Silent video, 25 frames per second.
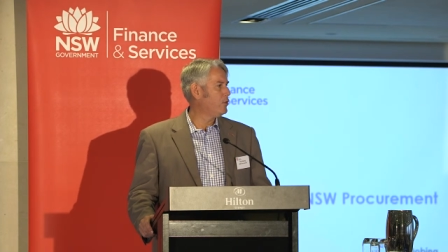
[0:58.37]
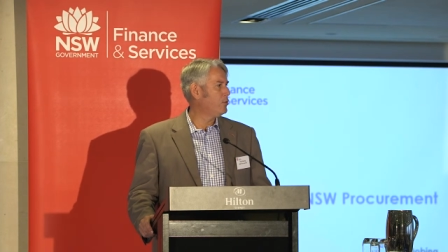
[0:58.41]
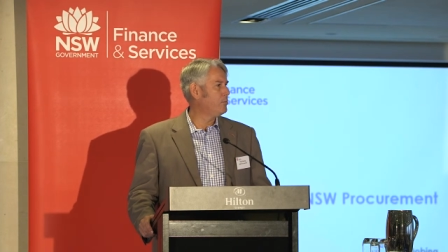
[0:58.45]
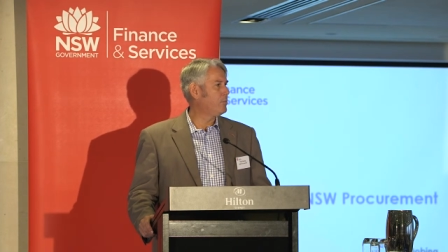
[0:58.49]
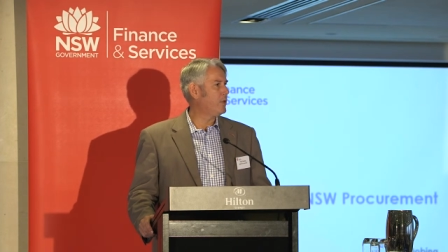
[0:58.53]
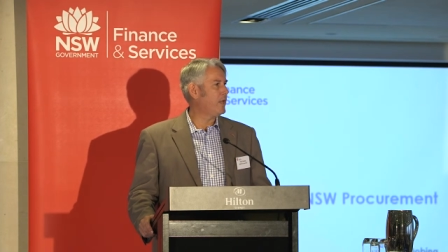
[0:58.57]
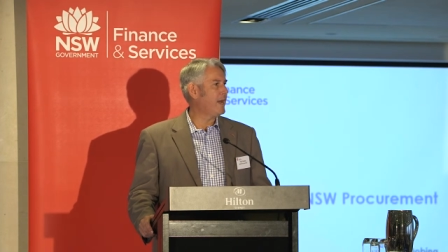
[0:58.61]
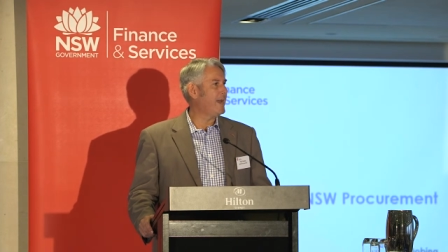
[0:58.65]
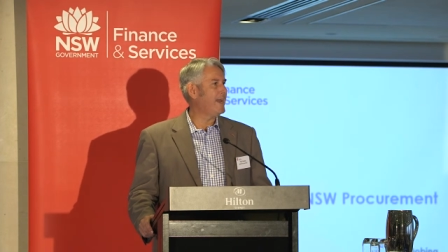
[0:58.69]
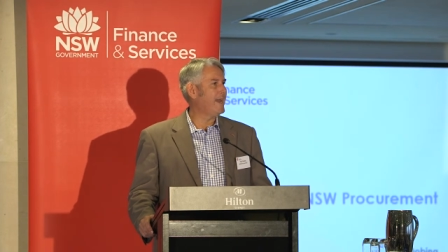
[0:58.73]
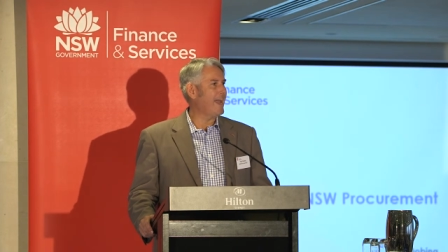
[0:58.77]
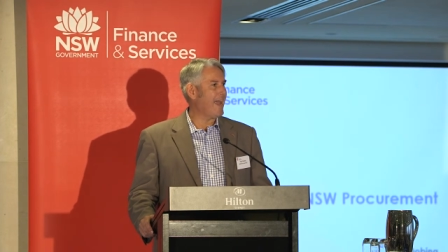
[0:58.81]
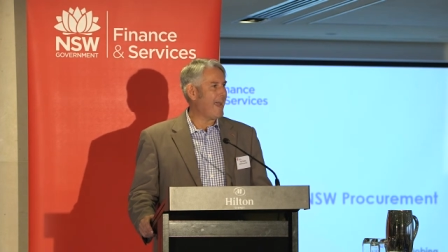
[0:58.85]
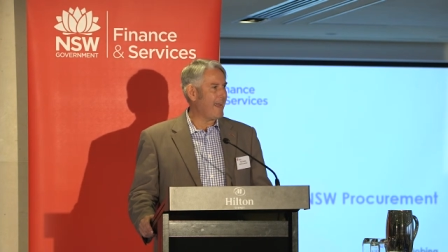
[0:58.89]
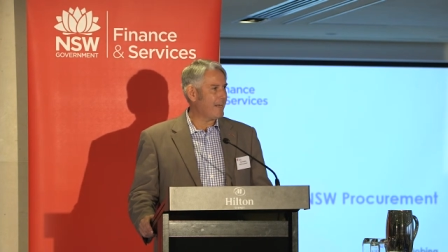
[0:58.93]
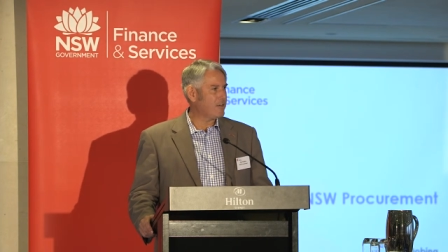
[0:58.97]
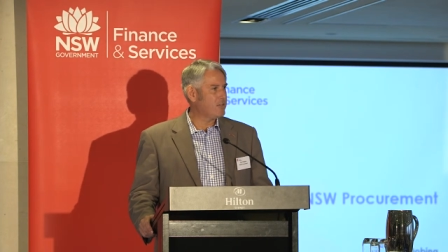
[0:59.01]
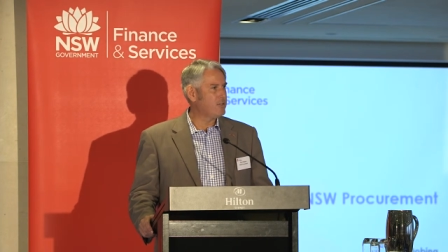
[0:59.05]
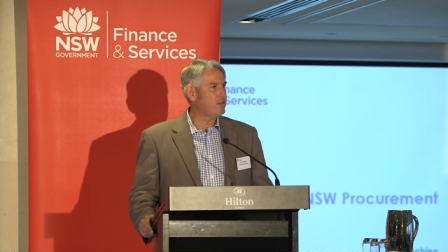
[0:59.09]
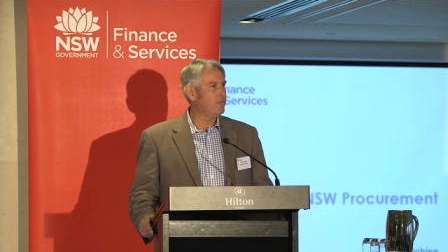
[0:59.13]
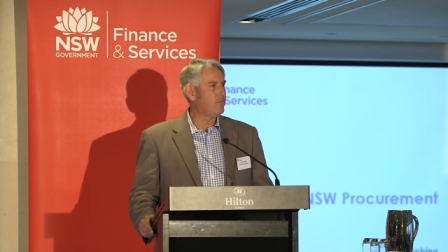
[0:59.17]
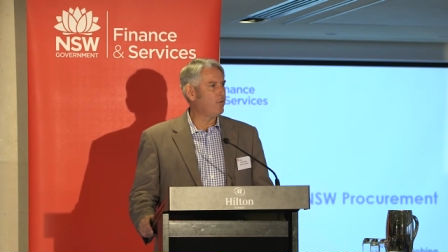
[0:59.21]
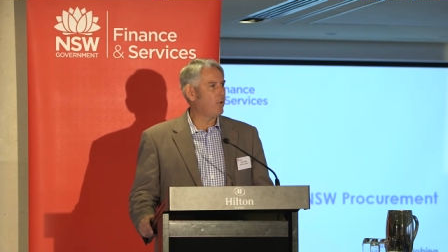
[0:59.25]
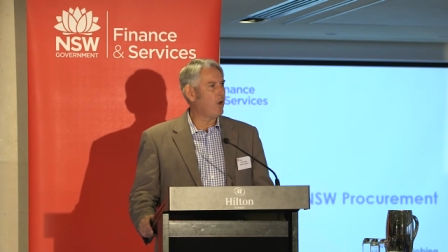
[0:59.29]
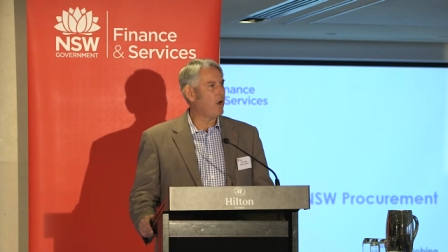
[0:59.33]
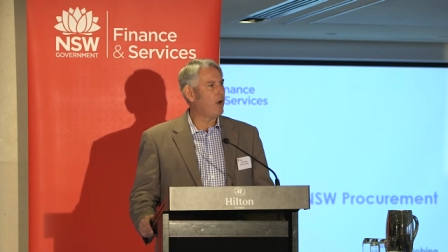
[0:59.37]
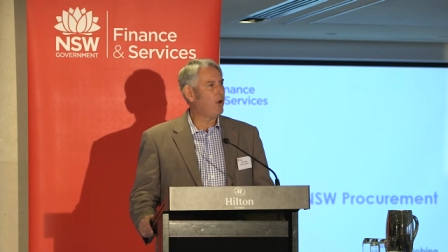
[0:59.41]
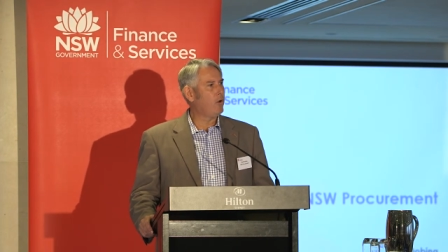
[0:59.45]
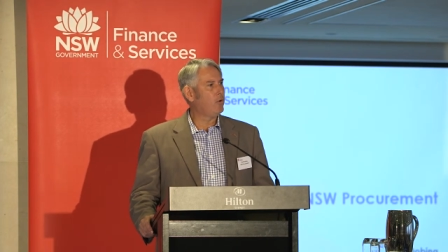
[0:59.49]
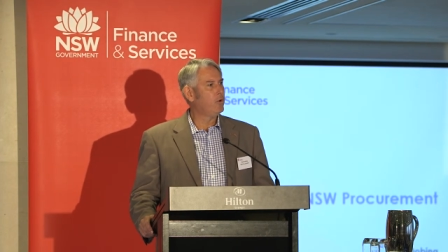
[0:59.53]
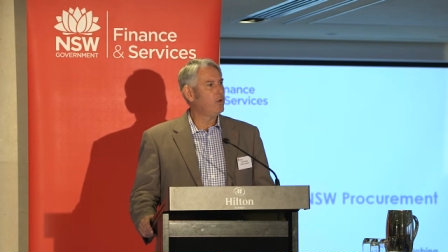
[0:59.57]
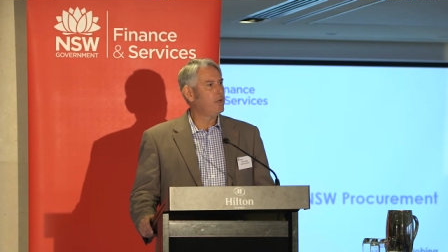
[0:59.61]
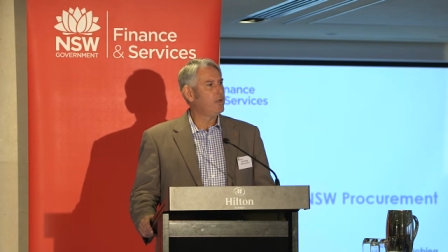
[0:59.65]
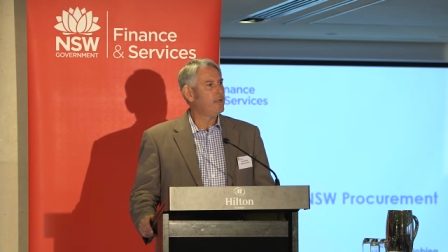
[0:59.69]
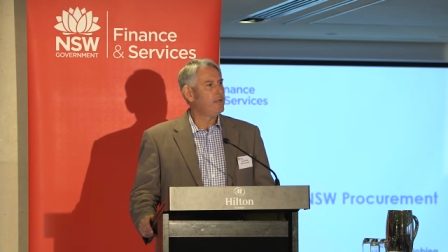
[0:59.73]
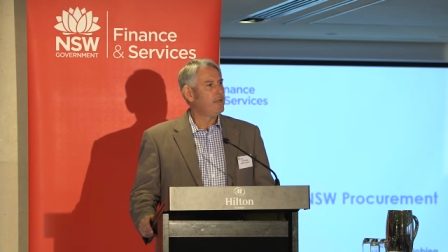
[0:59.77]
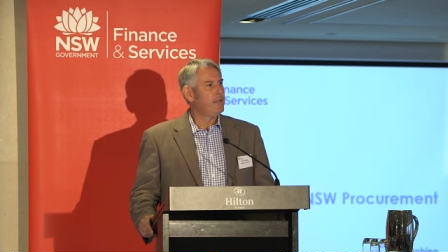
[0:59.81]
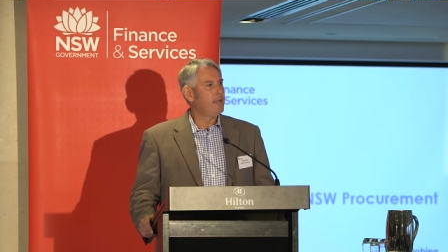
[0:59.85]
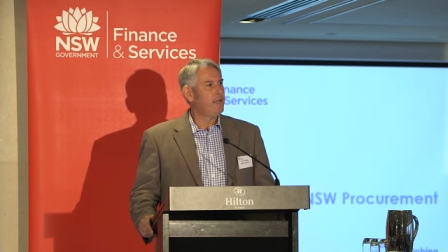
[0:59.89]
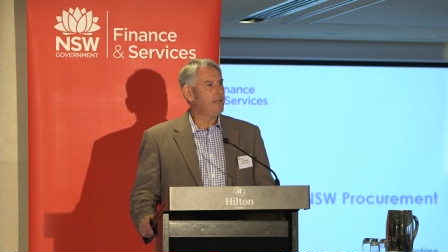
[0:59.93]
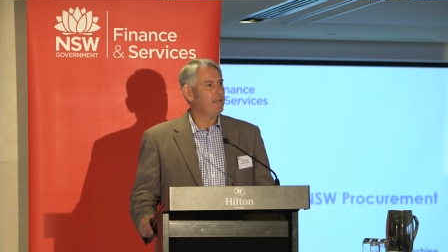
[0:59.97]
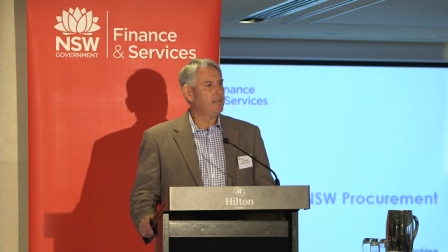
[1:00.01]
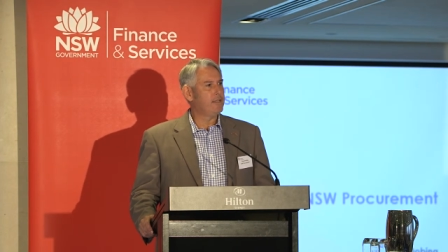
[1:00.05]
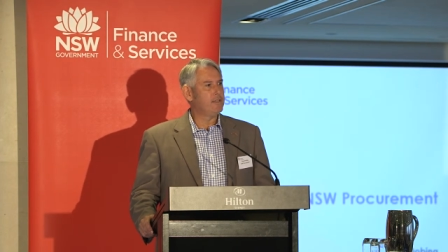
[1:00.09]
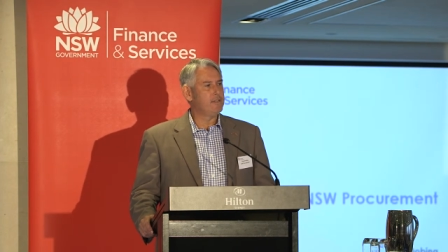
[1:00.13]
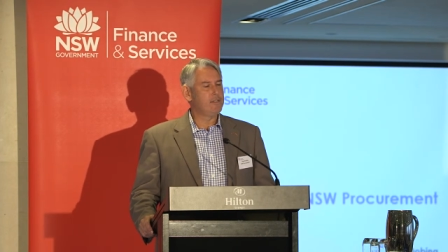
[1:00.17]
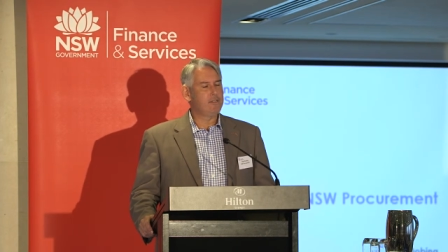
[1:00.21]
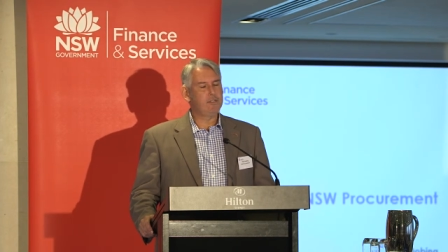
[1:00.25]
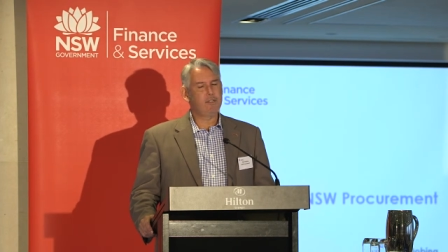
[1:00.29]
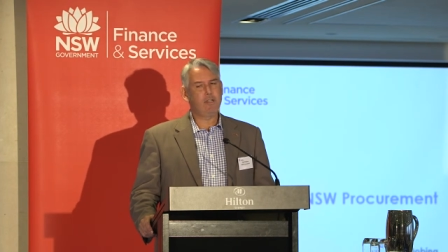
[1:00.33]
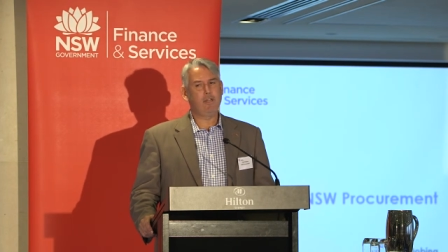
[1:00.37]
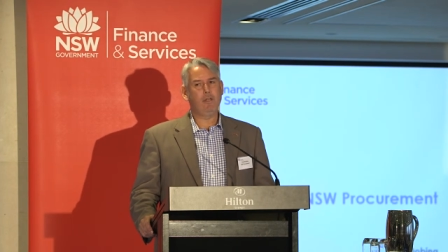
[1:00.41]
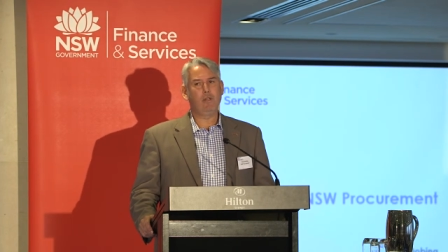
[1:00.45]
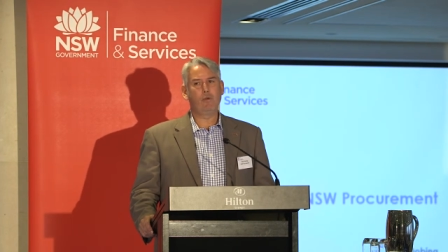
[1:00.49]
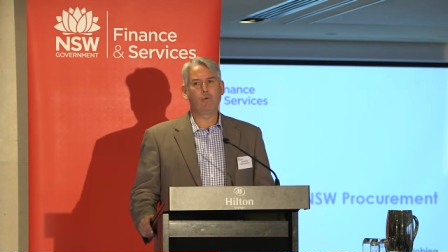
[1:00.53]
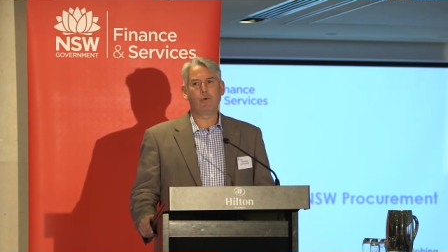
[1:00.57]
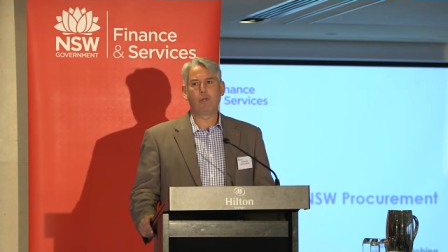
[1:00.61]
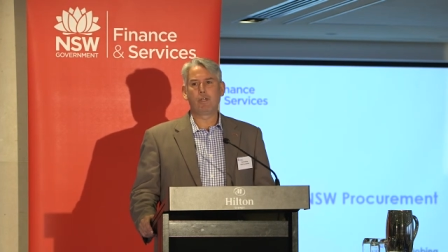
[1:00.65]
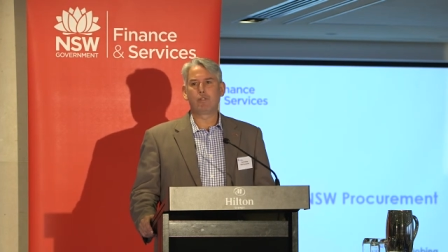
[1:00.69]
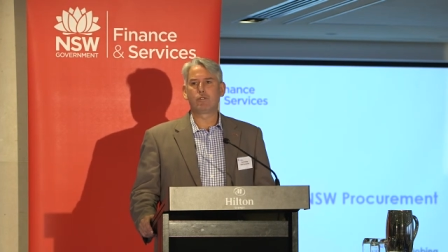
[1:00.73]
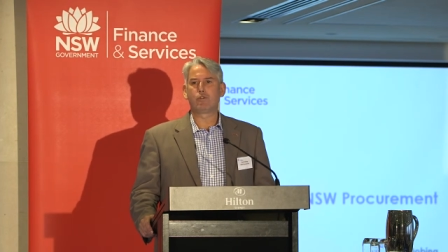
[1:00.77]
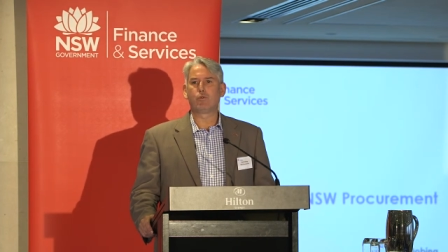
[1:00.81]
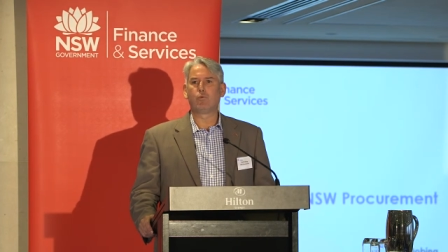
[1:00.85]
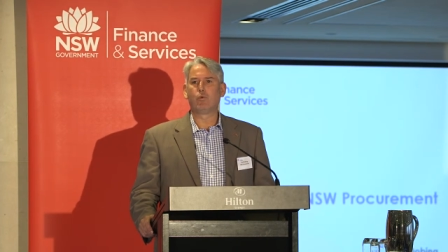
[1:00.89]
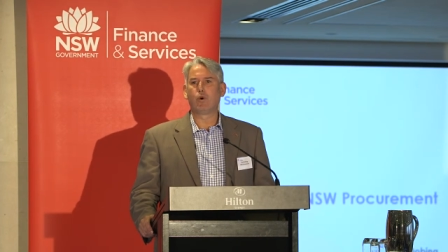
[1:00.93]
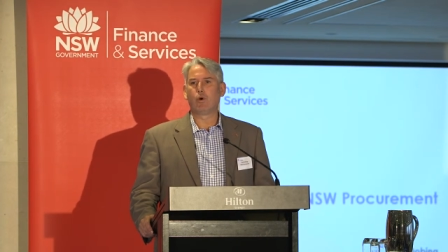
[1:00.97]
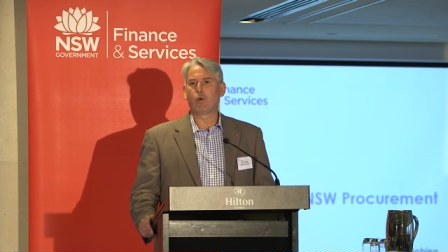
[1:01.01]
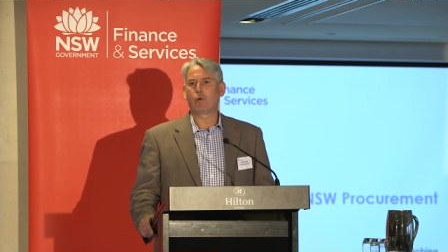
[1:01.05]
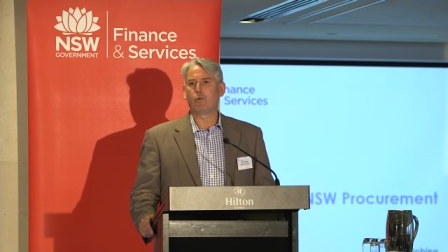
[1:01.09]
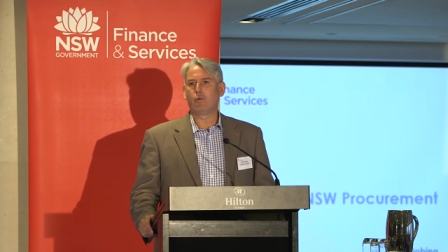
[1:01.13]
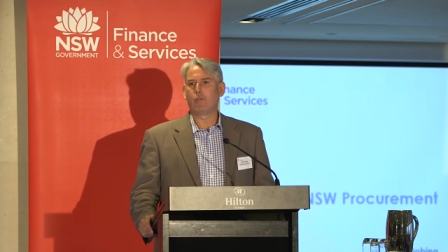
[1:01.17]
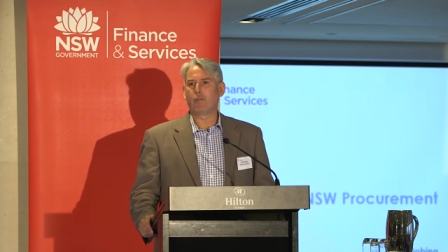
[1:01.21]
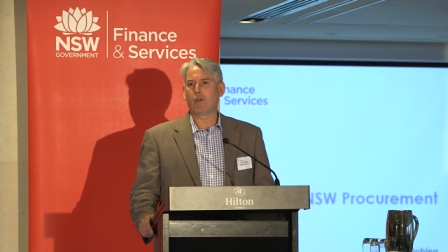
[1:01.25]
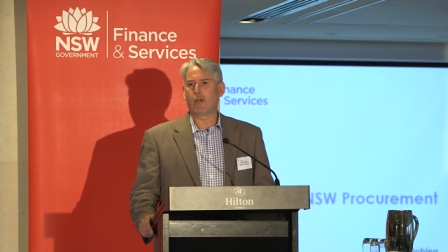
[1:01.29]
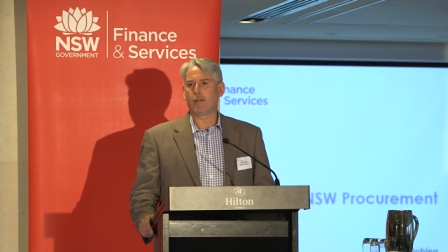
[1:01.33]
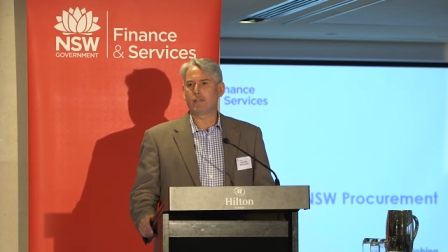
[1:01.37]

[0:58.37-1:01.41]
who play an active role in continuing to work with